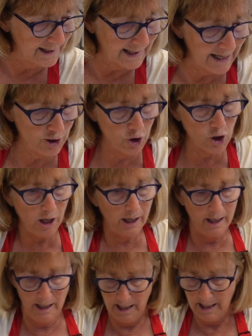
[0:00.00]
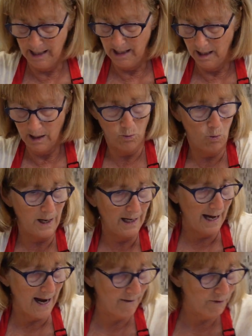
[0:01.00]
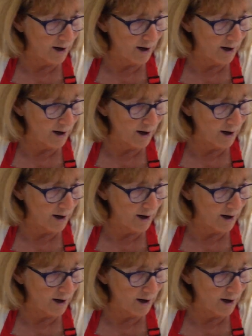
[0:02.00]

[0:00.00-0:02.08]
is I took one and a half